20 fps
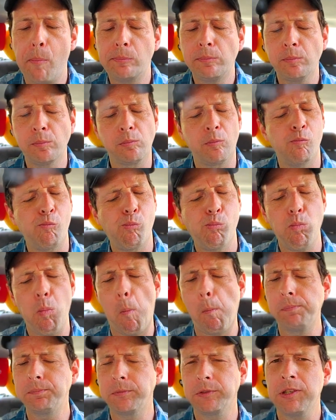Mm.
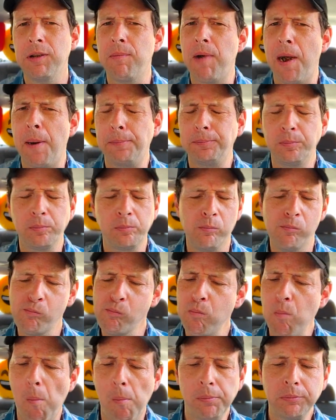Come on.
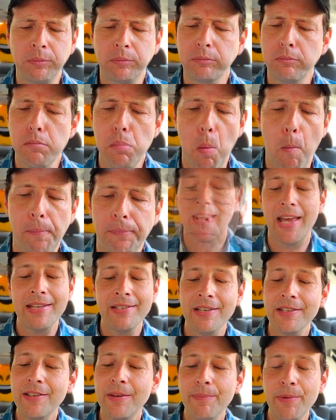That's
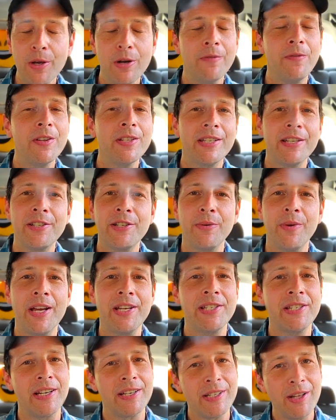just a beautiful
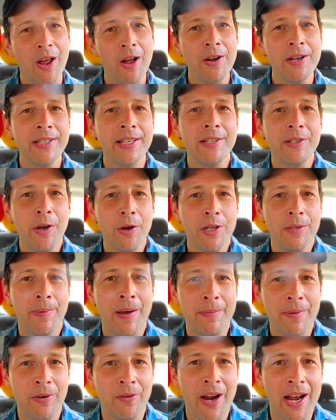situation. As long as this ghost
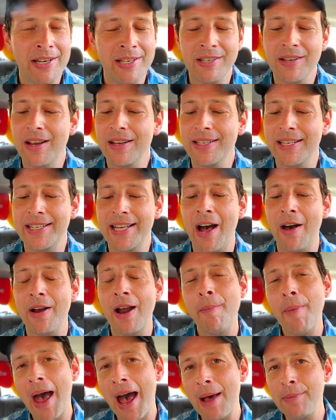pepper ranch sauce is out,
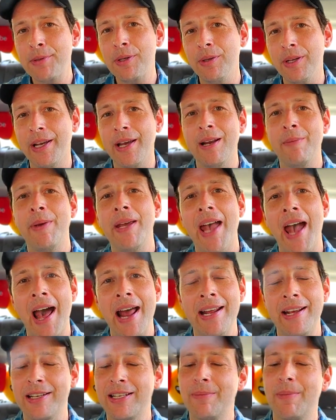I'm absolutely gonna be
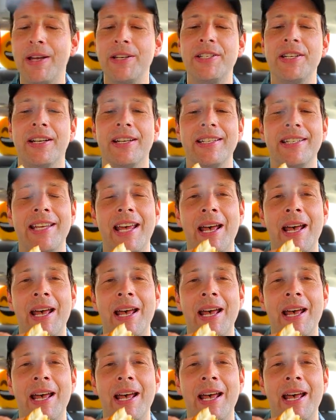adding it to my chicken